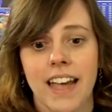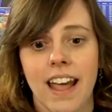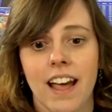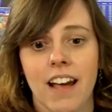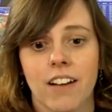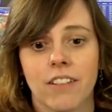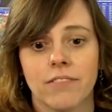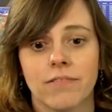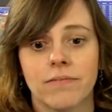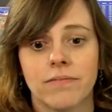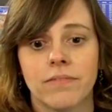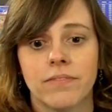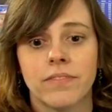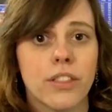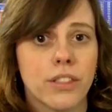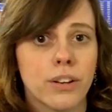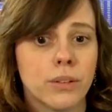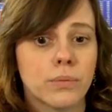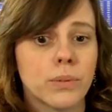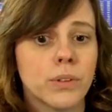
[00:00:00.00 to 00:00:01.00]
a town.
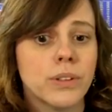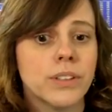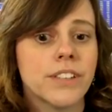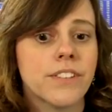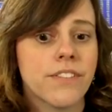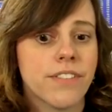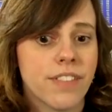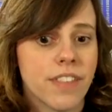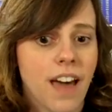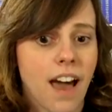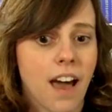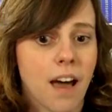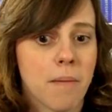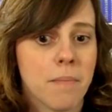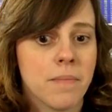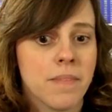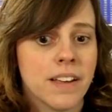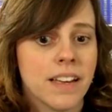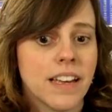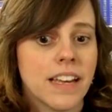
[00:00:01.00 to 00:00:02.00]
The rule of
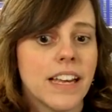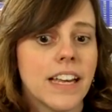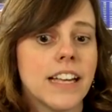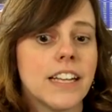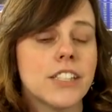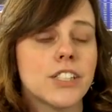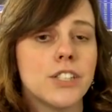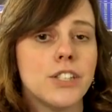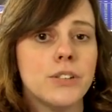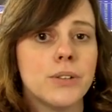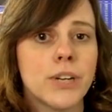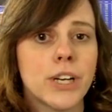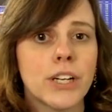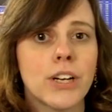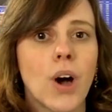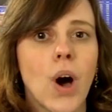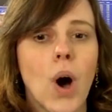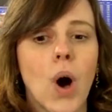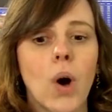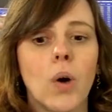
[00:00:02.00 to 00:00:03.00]
thumb is you
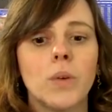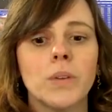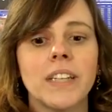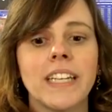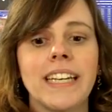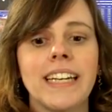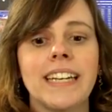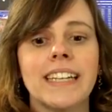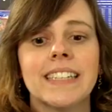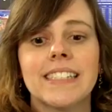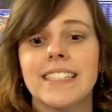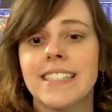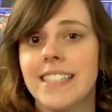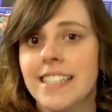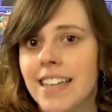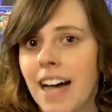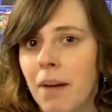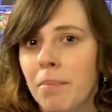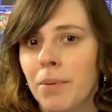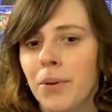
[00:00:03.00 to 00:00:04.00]
can only
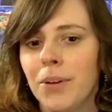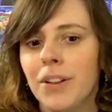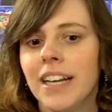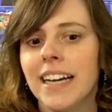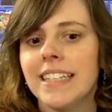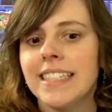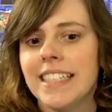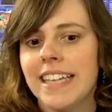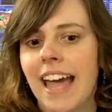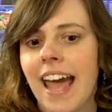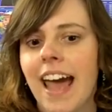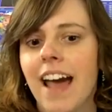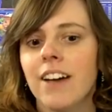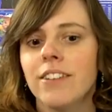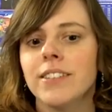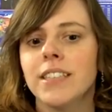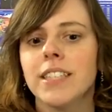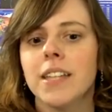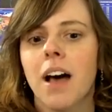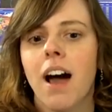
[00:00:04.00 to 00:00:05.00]
double a
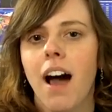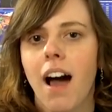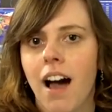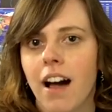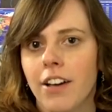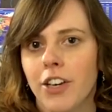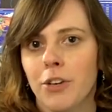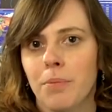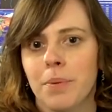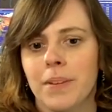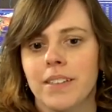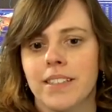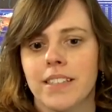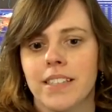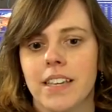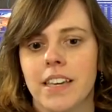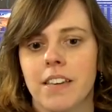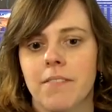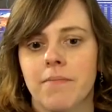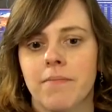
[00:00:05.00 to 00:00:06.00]
town's
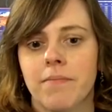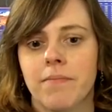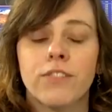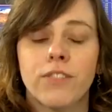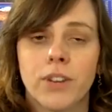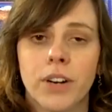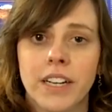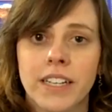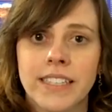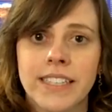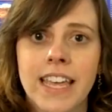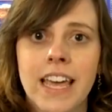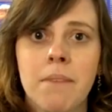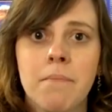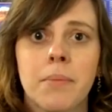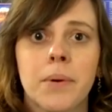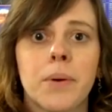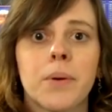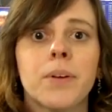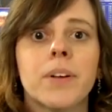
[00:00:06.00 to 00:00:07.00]
occupancy. For
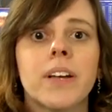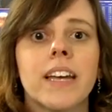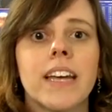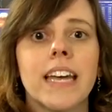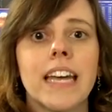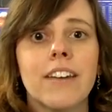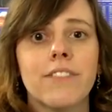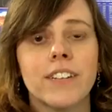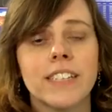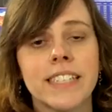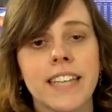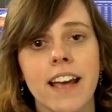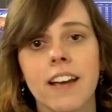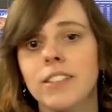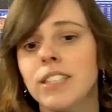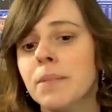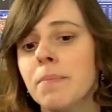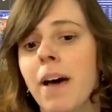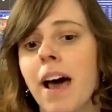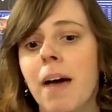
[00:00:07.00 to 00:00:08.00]
example, if a
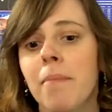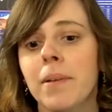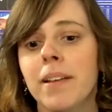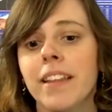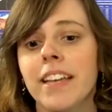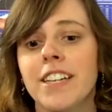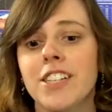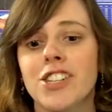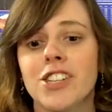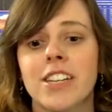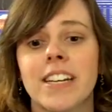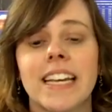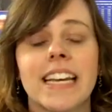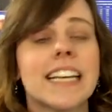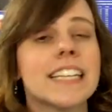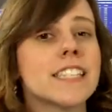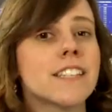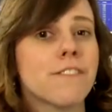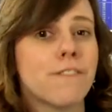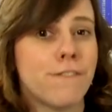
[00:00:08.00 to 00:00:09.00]
town's population
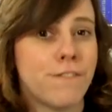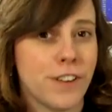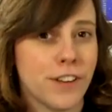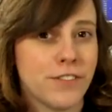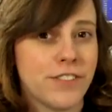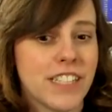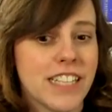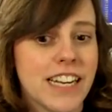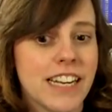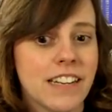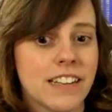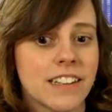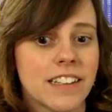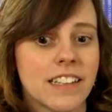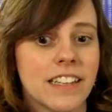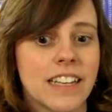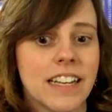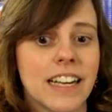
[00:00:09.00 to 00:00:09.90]
is 50,